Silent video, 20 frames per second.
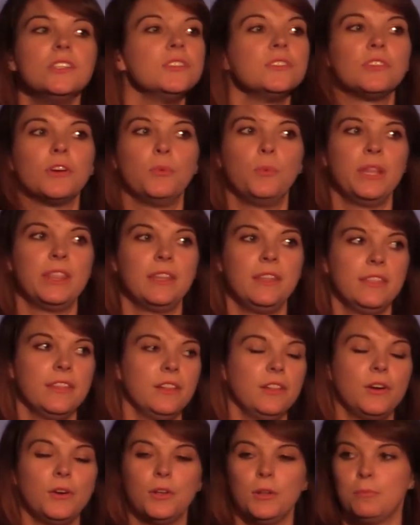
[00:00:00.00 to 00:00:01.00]
So within the
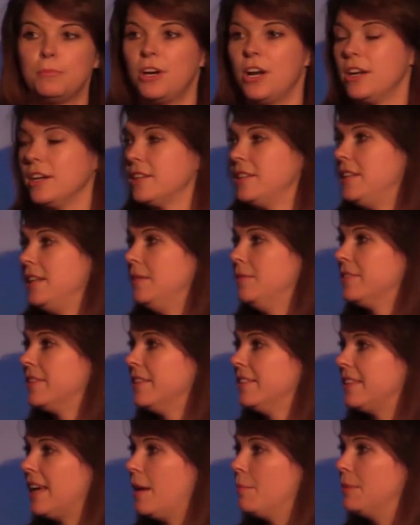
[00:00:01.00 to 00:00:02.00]
local product teams,
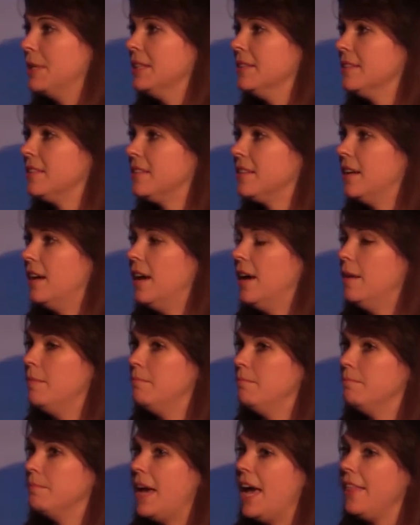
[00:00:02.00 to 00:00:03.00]
this happens.
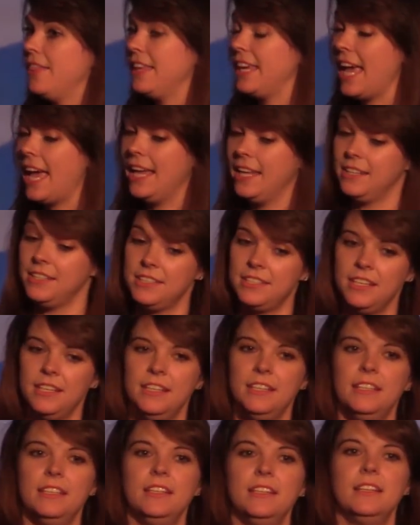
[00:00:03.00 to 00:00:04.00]
Um, at the end,
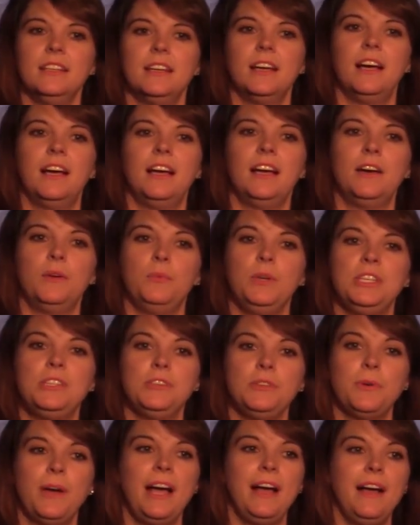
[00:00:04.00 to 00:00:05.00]
uh, we
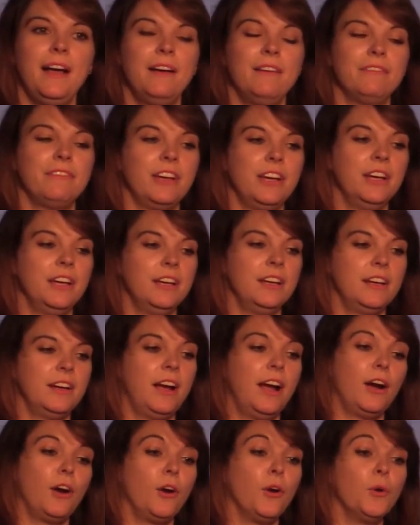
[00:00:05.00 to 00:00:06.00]
do have uh,
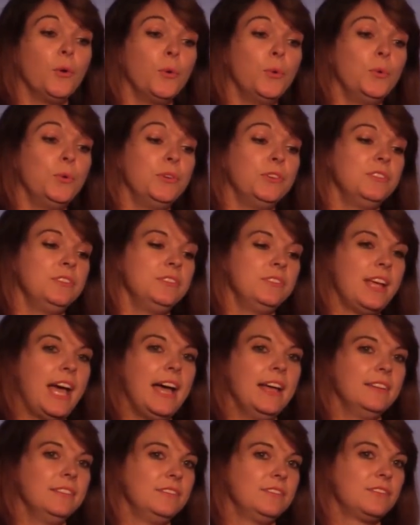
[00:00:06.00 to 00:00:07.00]
our own
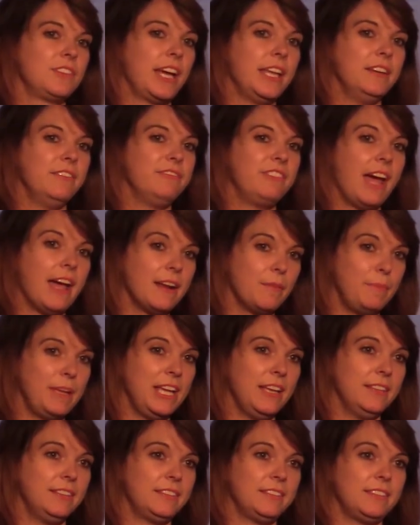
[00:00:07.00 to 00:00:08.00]
kind of
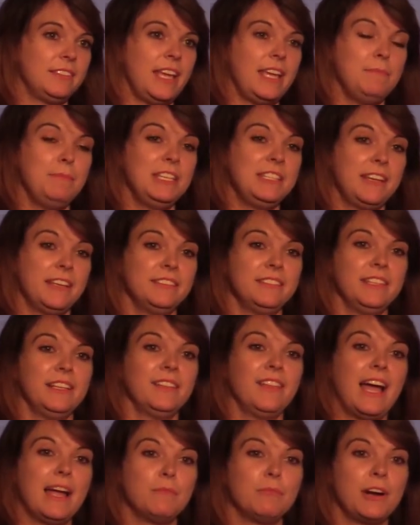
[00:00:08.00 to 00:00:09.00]
database A-B
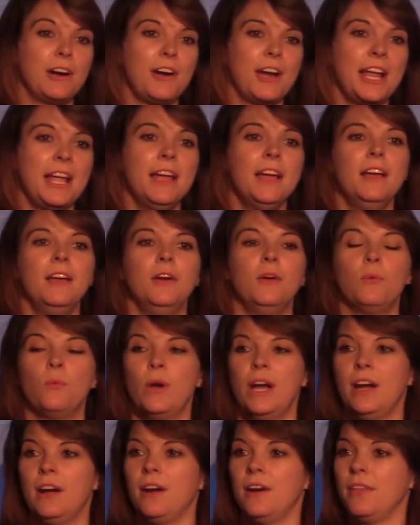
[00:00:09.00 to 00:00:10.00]
testing library
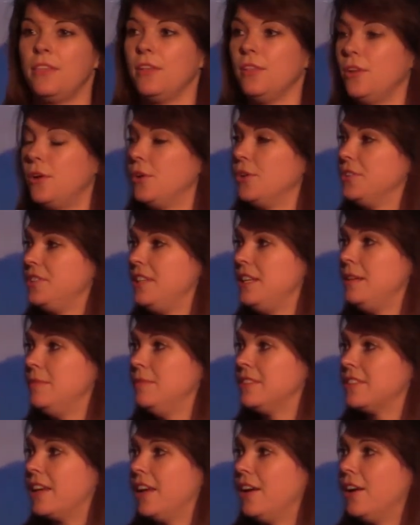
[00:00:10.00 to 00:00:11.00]
where the local
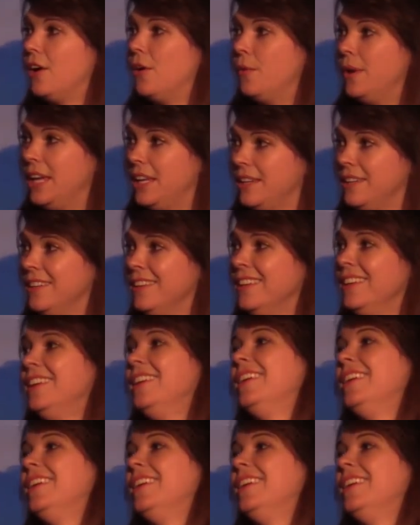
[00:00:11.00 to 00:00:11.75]
teams can go in